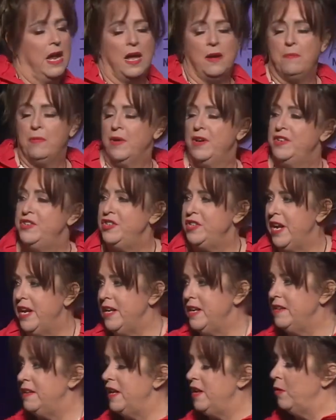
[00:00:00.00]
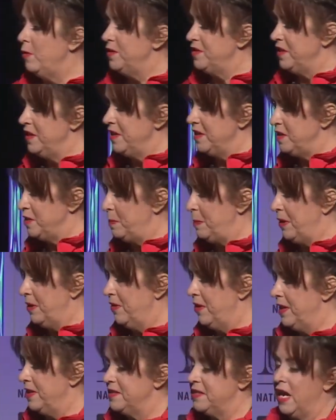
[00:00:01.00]
And I appreciated that it was an
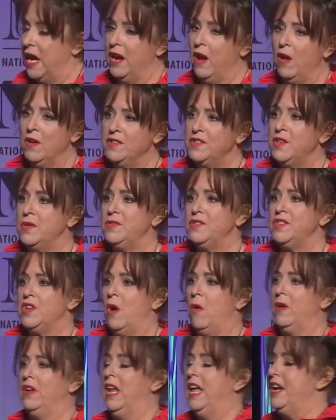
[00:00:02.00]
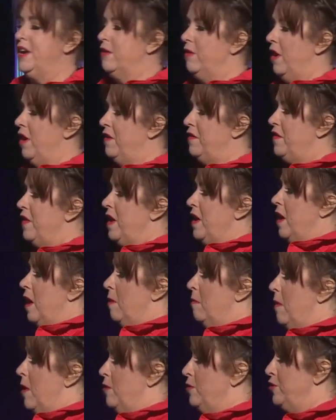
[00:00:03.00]
experience. I also saw a layer of
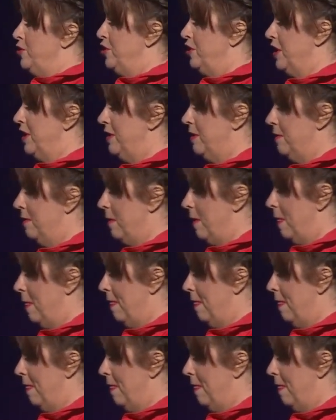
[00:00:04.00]
emotion.